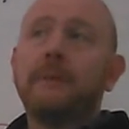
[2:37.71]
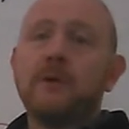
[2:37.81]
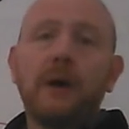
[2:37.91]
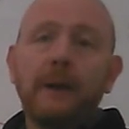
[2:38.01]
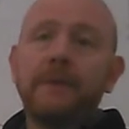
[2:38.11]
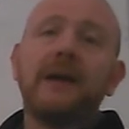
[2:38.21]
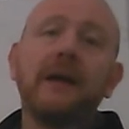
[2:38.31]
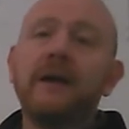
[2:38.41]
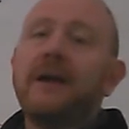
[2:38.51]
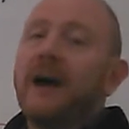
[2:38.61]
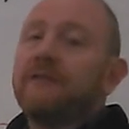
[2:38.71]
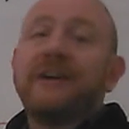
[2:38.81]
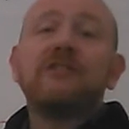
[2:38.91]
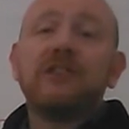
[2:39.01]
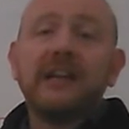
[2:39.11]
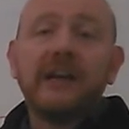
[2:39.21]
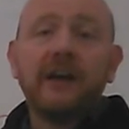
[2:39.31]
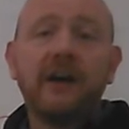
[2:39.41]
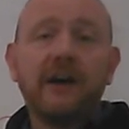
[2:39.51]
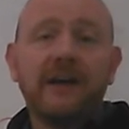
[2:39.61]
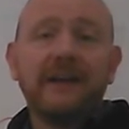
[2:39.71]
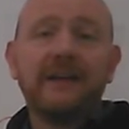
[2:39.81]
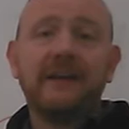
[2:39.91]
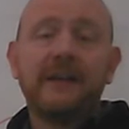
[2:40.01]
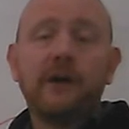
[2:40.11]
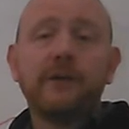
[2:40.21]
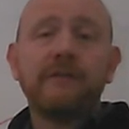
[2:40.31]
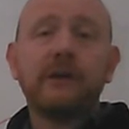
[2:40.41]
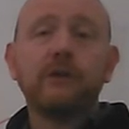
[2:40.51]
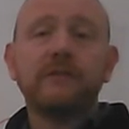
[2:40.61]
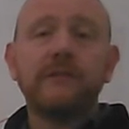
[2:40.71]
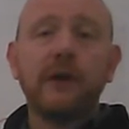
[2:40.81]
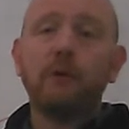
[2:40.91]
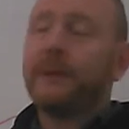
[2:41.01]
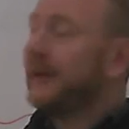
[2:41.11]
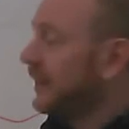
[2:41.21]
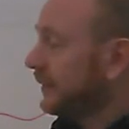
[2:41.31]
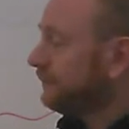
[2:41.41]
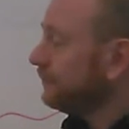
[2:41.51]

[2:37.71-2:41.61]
you might appear eventually in the records of the Old Bailey.